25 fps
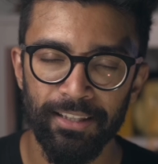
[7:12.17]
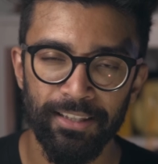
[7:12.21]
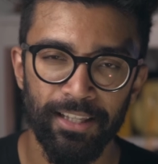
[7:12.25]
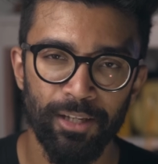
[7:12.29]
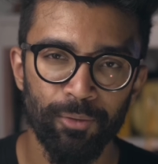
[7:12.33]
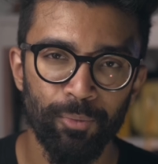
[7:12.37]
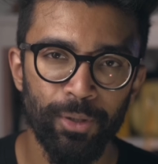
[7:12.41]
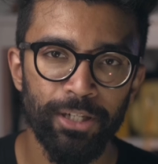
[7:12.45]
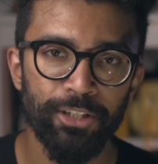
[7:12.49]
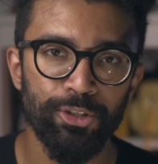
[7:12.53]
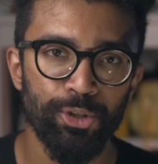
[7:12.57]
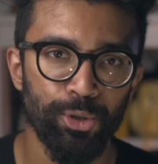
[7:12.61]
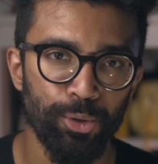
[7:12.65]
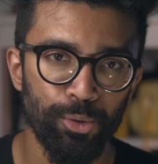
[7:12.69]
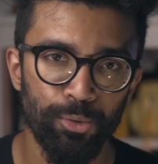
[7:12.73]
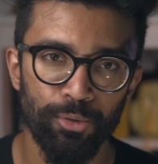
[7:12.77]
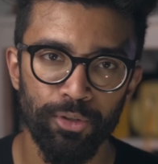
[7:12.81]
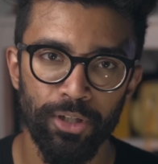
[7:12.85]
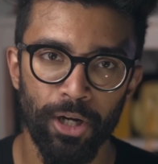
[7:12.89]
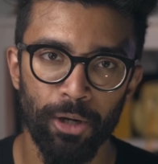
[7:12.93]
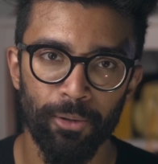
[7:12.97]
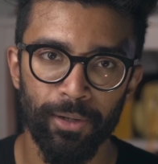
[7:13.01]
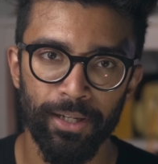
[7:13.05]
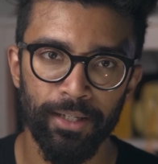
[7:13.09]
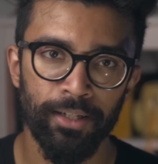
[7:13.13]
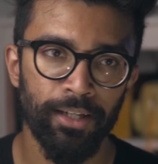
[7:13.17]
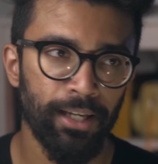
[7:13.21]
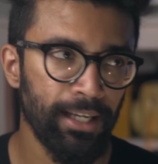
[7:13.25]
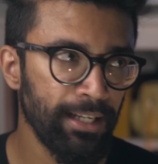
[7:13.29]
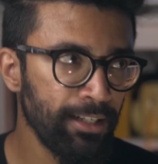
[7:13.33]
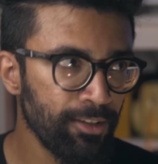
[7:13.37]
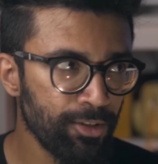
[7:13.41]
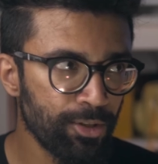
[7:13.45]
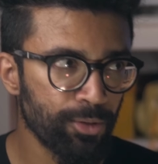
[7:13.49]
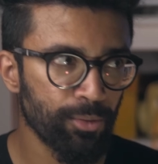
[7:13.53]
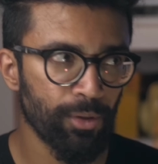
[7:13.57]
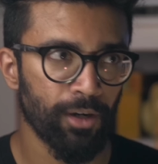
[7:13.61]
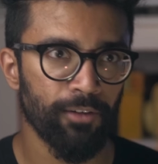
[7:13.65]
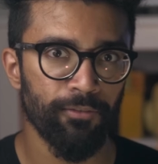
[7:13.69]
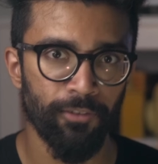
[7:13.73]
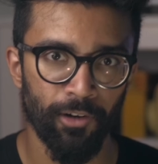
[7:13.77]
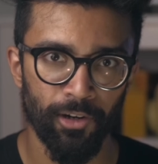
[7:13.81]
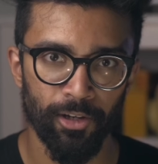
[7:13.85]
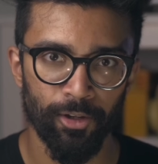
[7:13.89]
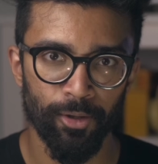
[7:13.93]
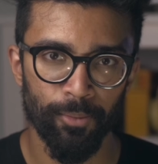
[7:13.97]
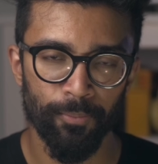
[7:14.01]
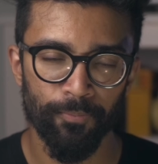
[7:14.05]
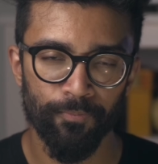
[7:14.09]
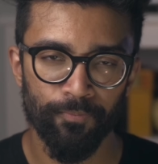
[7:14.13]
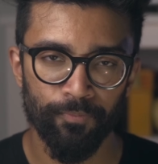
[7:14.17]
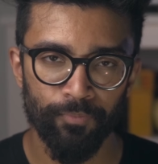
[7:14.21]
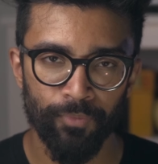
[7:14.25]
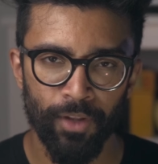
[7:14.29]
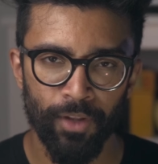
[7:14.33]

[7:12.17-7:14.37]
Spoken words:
than we do going into our volume.